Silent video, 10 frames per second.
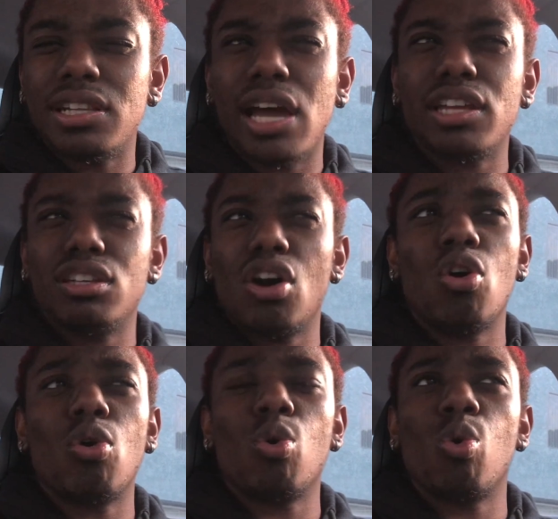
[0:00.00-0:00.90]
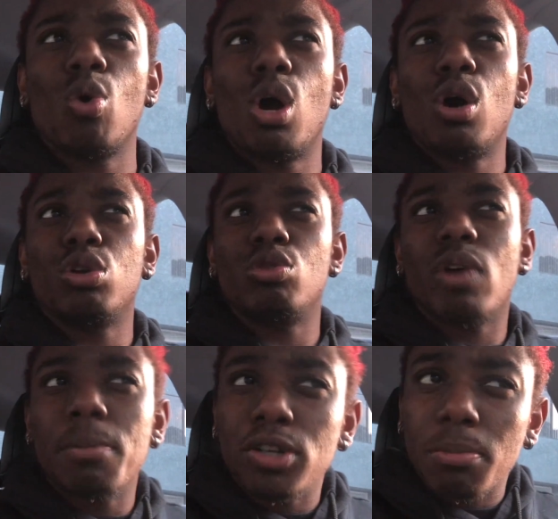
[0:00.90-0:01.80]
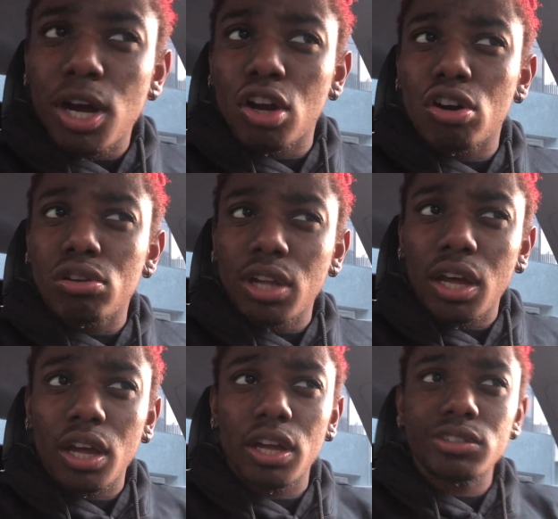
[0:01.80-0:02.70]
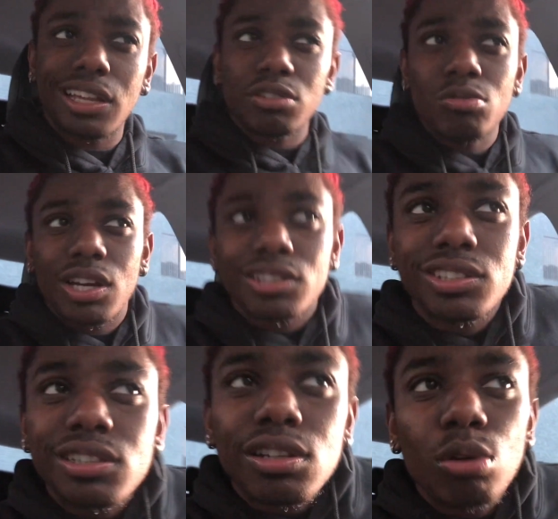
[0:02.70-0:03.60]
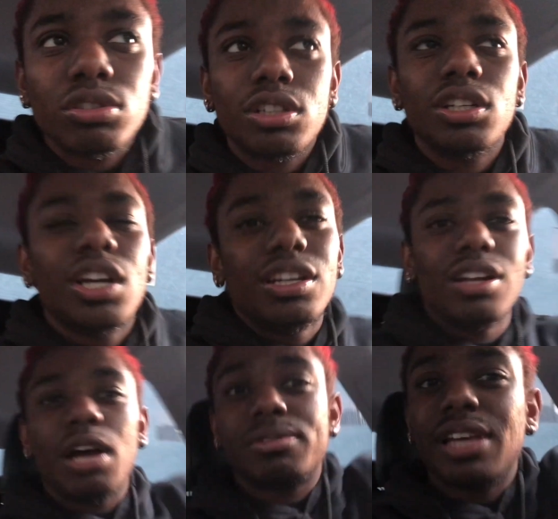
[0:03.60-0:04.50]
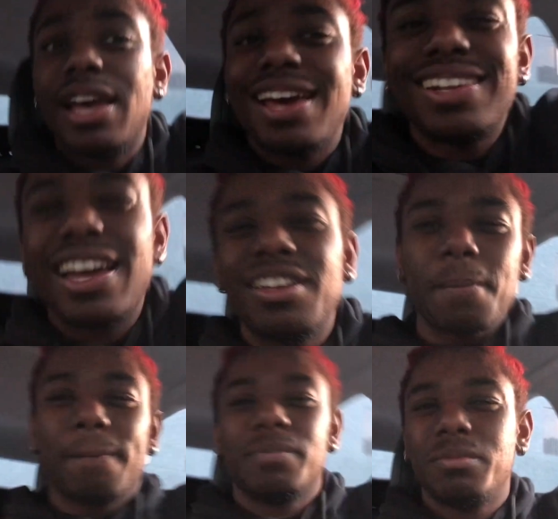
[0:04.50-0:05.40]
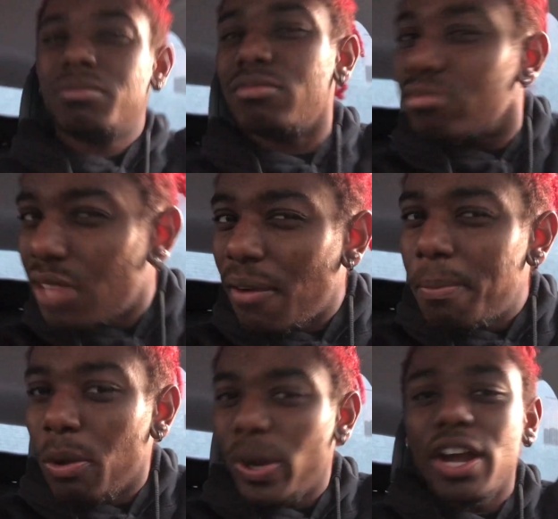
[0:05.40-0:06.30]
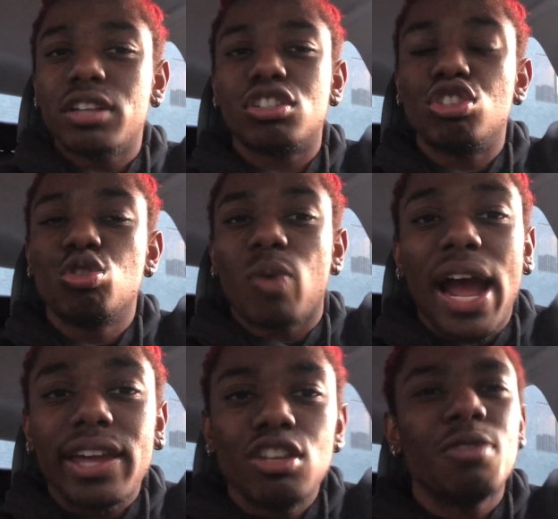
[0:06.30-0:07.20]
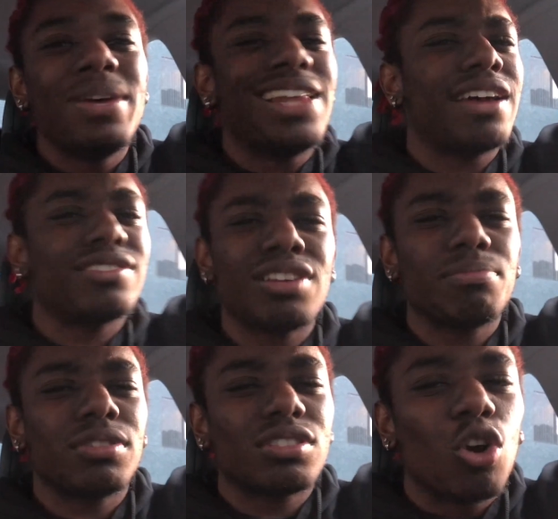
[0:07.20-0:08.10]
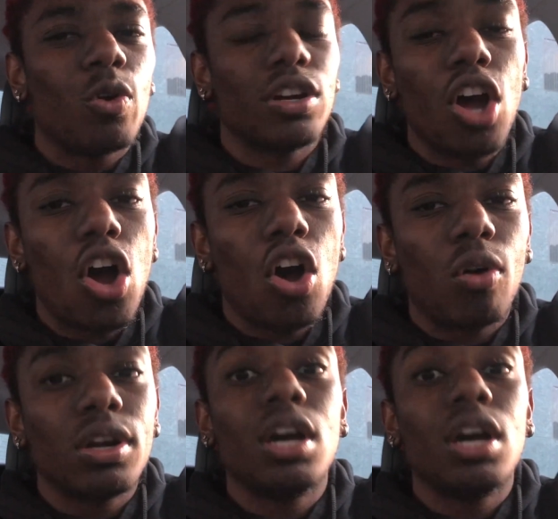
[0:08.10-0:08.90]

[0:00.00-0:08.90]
Like, yo, you rubbing on my girl legs. Like, you kind of getting close to the, you know what I'm saying? Like, that would be weird to you, right? You'd be like, something's going on.